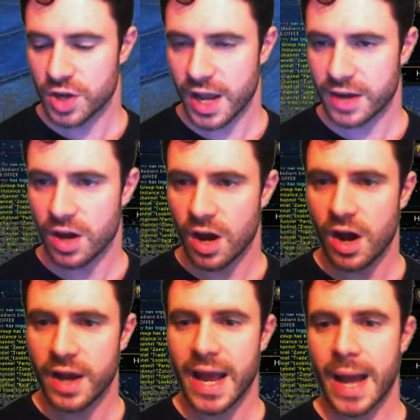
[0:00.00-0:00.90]
and
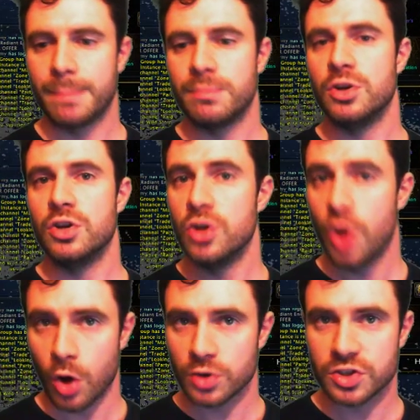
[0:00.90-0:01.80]
I am
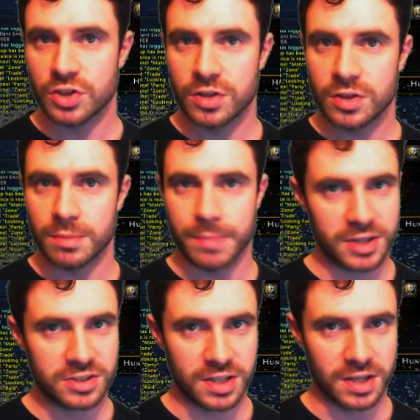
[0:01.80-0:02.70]
not the
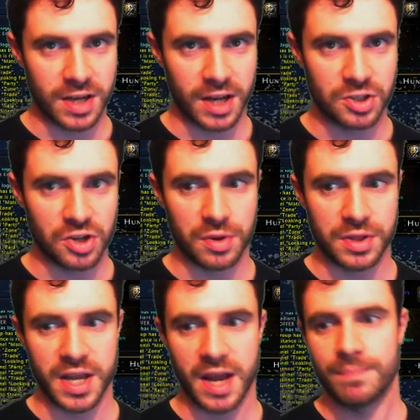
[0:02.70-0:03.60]
best geared HR in
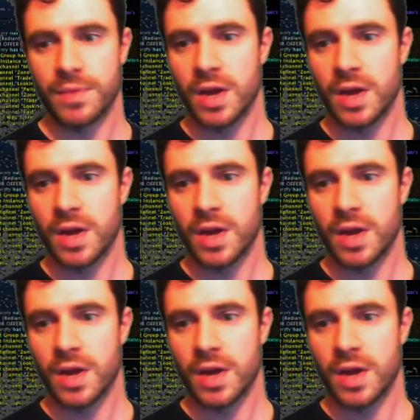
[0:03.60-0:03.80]
the game.